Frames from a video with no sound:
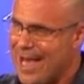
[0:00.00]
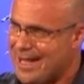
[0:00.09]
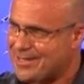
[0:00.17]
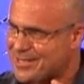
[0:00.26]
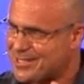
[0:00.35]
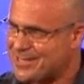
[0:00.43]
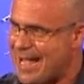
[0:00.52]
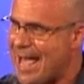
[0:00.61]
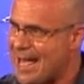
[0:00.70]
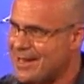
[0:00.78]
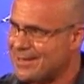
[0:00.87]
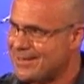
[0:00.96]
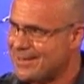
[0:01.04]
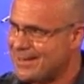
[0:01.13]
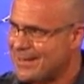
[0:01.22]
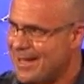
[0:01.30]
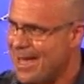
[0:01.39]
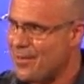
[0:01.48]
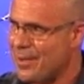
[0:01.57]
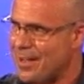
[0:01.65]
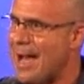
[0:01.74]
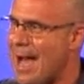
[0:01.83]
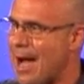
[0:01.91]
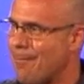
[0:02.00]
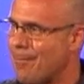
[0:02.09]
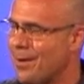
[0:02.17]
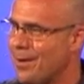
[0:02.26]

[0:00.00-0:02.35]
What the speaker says: and to stand in the gap